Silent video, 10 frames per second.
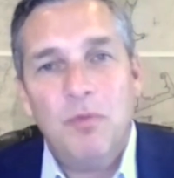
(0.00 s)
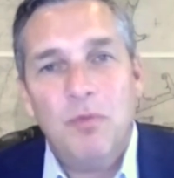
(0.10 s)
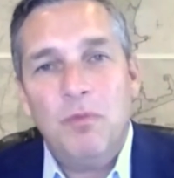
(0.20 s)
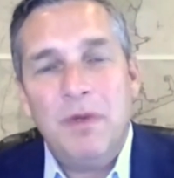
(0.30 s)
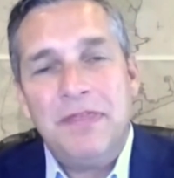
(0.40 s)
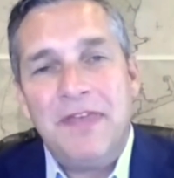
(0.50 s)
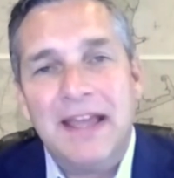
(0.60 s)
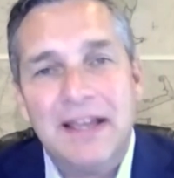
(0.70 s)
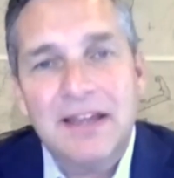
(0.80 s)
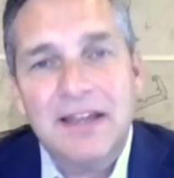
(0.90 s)
We
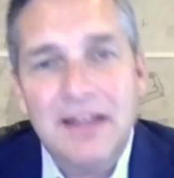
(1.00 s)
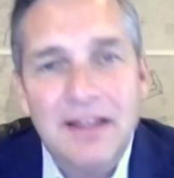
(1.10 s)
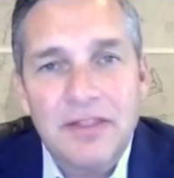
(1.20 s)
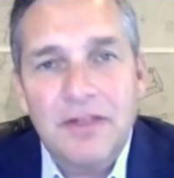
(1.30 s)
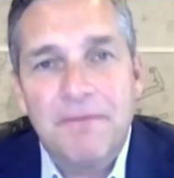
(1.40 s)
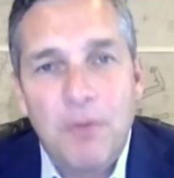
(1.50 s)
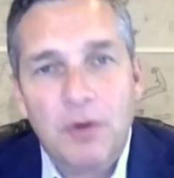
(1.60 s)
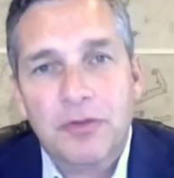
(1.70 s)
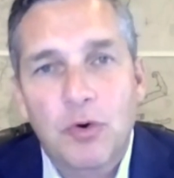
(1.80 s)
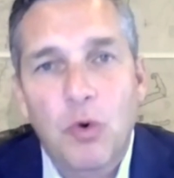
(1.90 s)
think the
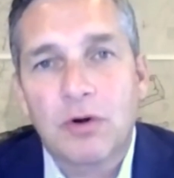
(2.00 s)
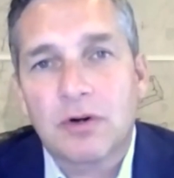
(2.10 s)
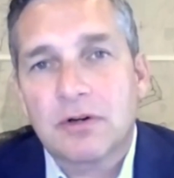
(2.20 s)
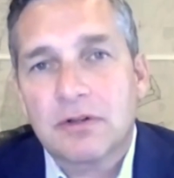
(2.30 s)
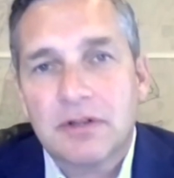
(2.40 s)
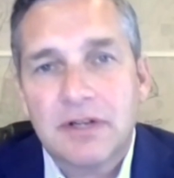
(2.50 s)
fourth quarter